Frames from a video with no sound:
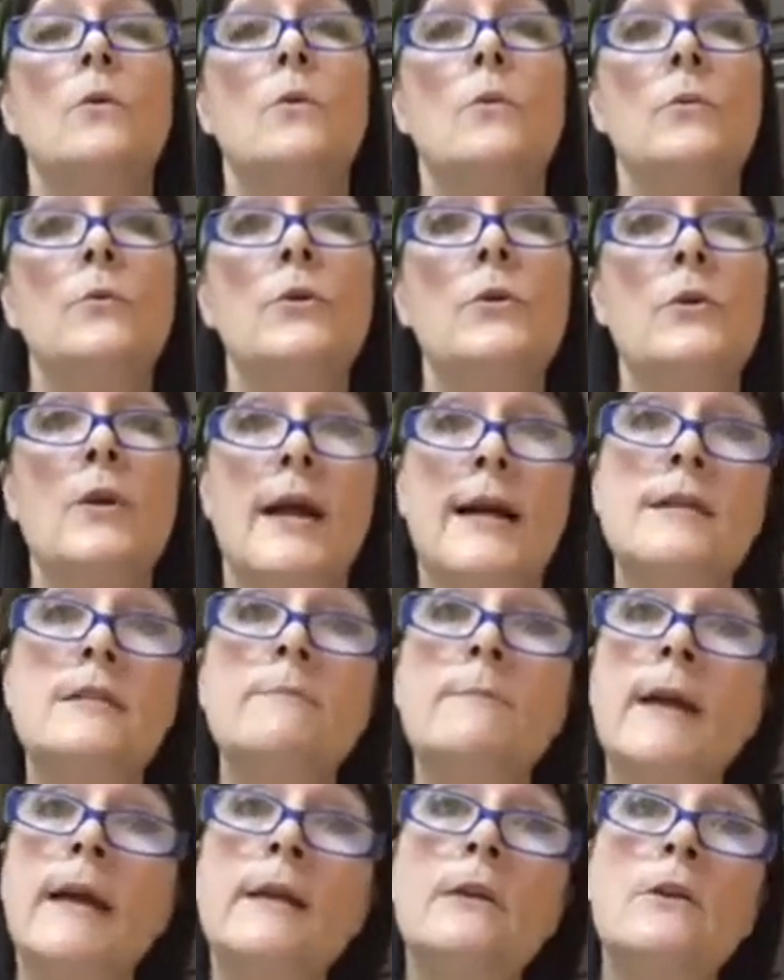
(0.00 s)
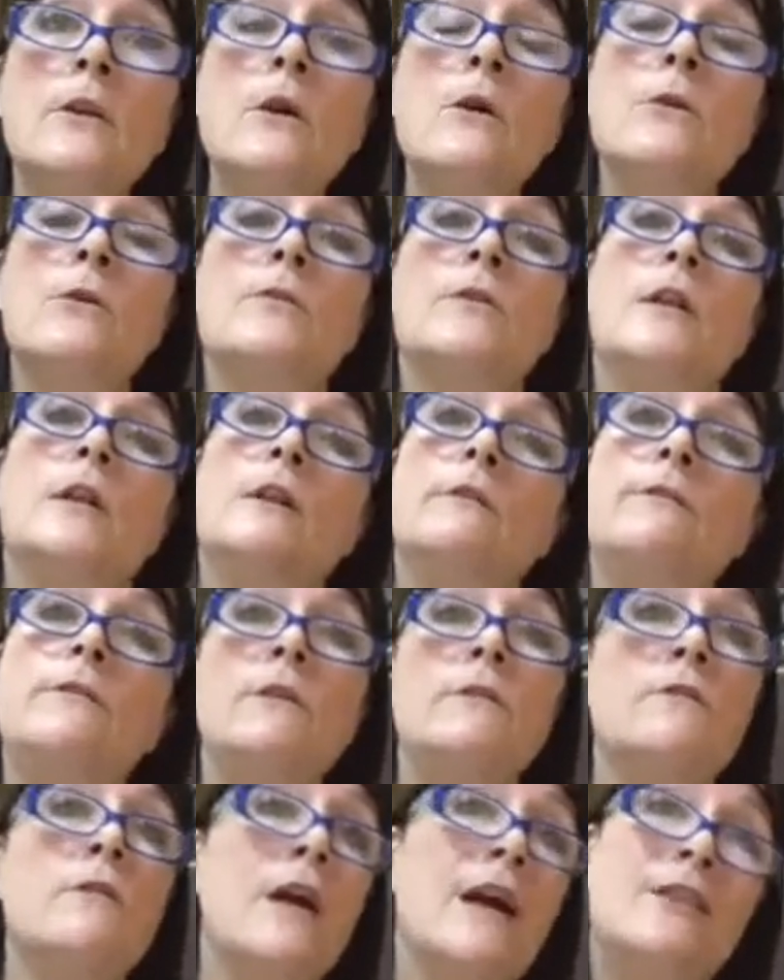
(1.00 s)
You guys might know that if
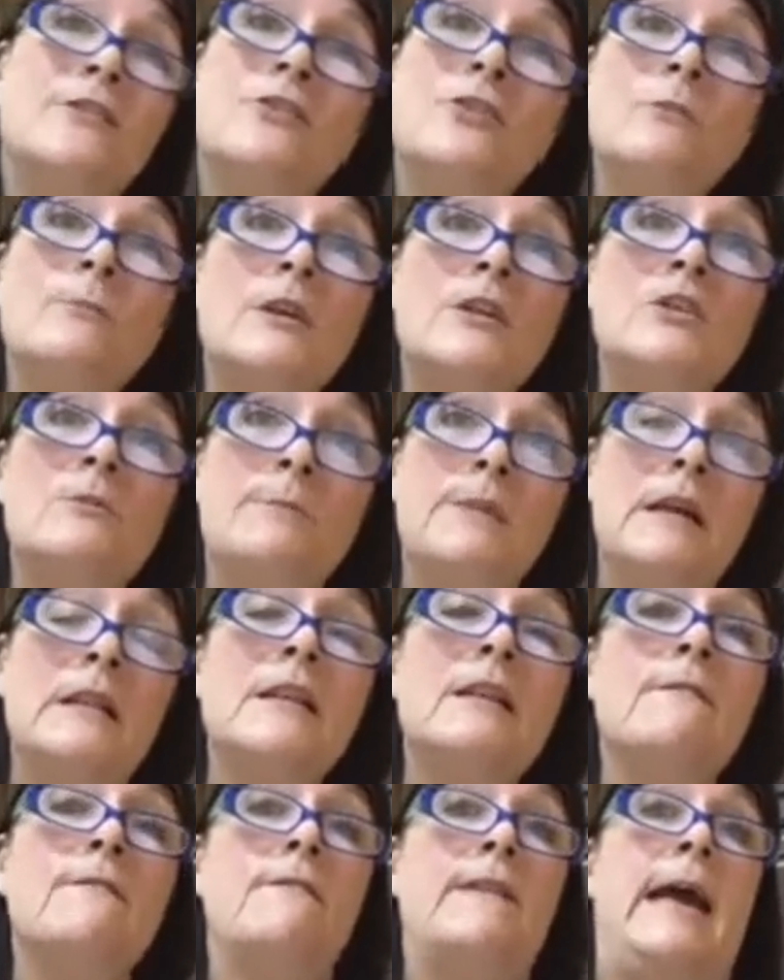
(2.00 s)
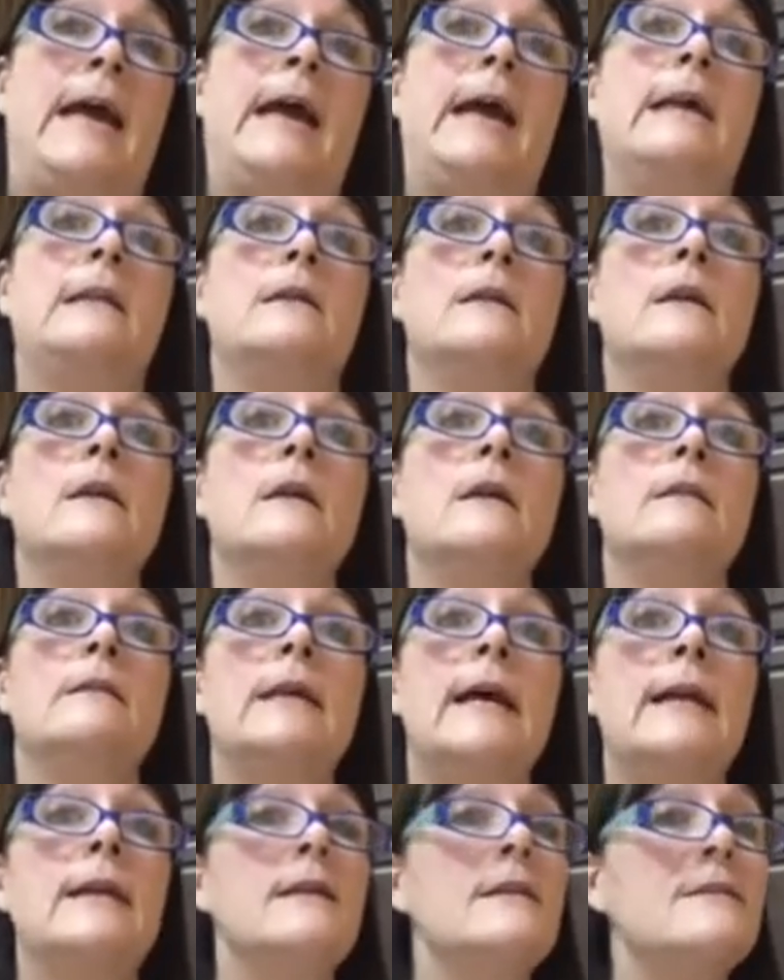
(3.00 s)
you've got too much belly fat,
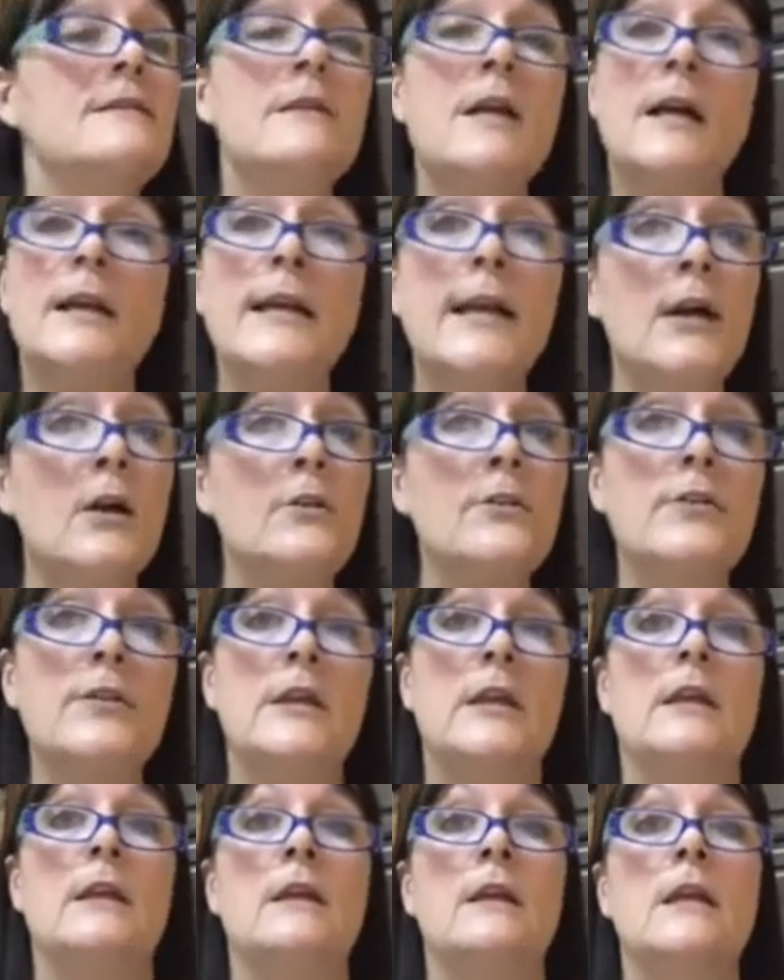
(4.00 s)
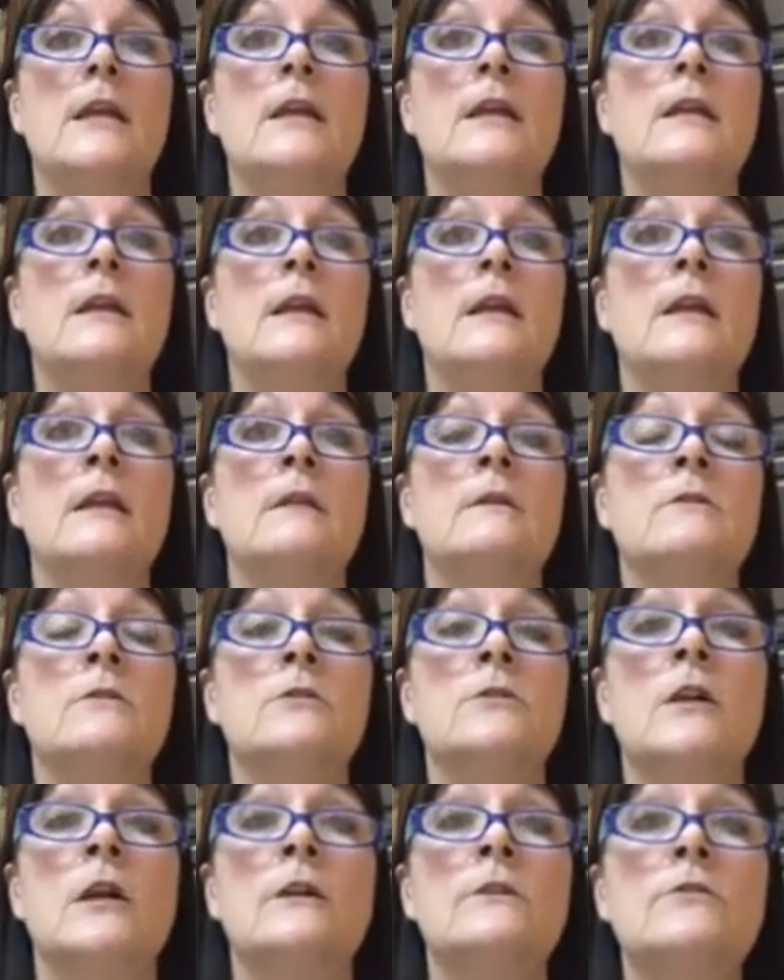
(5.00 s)
that is not healthy. It
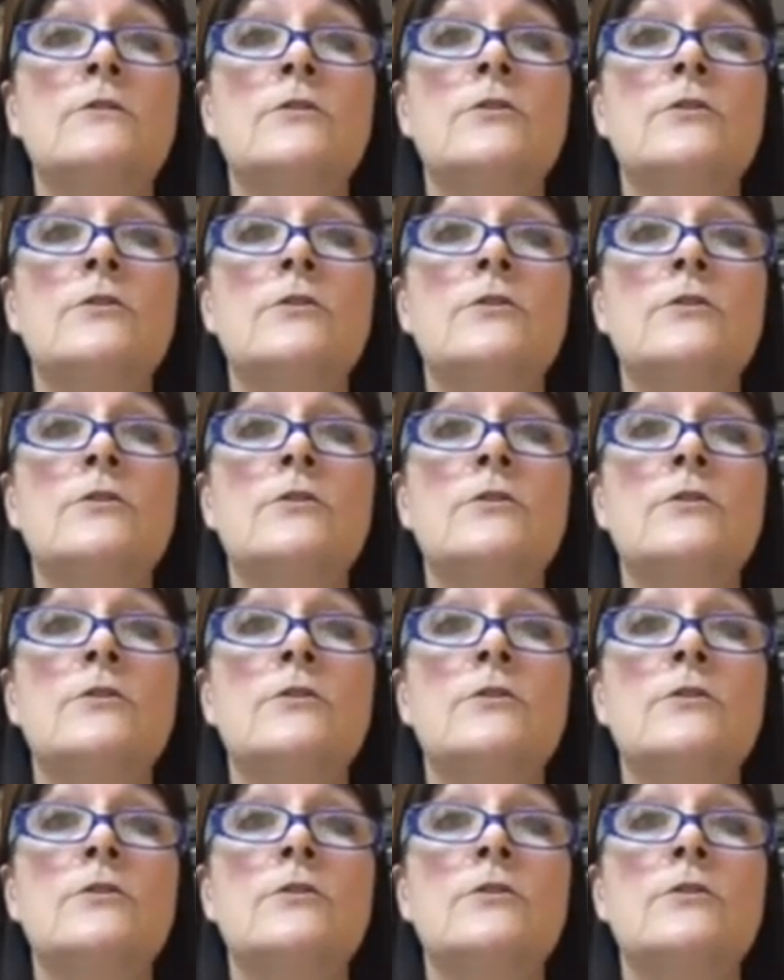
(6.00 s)
starts